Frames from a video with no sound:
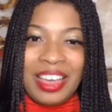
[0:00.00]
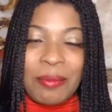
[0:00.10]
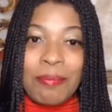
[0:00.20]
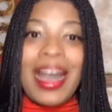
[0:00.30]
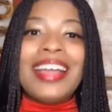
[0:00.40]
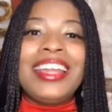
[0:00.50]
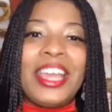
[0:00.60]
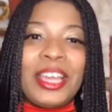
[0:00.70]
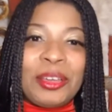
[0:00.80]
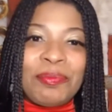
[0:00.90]
My
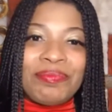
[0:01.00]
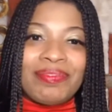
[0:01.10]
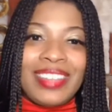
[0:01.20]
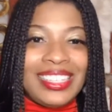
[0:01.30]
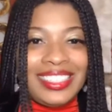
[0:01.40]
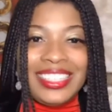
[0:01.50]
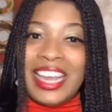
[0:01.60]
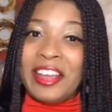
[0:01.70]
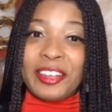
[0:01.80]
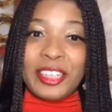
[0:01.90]
name is
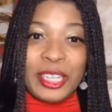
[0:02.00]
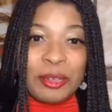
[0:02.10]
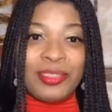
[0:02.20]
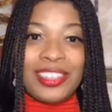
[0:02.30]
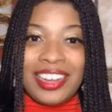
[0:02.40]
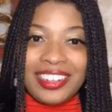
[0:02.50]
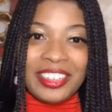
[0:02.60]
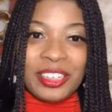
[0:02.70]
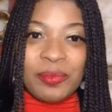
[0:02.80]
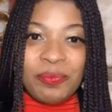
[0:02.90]
Tiara M.
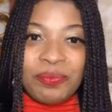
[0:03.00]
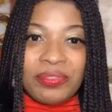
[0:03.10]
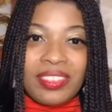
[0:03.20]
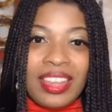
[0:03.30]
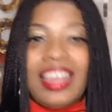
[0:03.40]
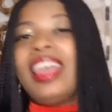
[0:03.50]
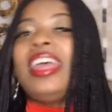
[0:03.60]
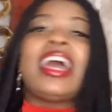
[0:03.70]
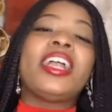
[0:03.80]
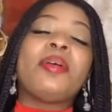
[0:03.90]
Tucker,
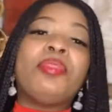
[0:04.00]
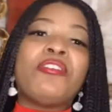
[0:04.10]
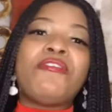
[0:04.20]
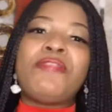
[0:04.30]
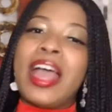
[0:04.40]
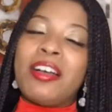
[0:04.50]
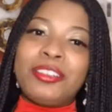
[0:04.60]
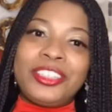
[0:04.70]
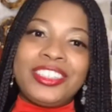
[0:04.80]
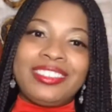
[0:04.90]
and I am the
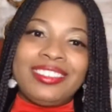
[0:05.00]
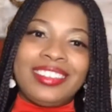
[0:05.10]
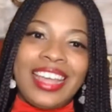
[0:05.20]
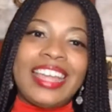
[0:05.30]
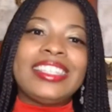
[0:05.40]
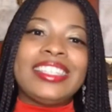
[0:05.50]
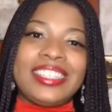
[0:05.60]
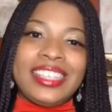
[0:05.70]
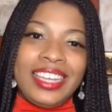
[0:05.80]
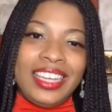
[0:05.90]
founder and
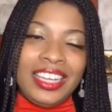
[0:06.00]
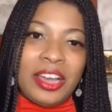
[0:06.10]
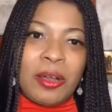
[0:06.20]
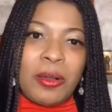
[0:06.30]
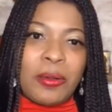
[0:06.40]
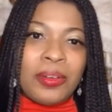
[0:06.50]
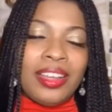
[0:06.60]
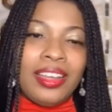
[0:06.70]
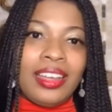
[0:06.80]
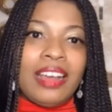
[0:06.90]
CEO
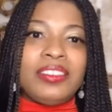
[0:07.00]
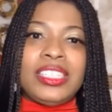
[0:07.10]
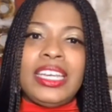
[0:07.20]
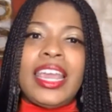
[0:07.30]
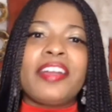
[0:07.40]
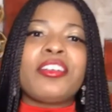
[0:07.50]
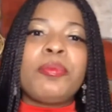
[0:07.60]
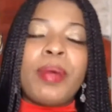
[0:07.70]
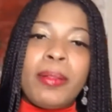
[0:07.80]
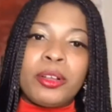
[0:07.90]
of Tiara
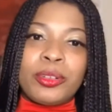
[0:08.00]
Public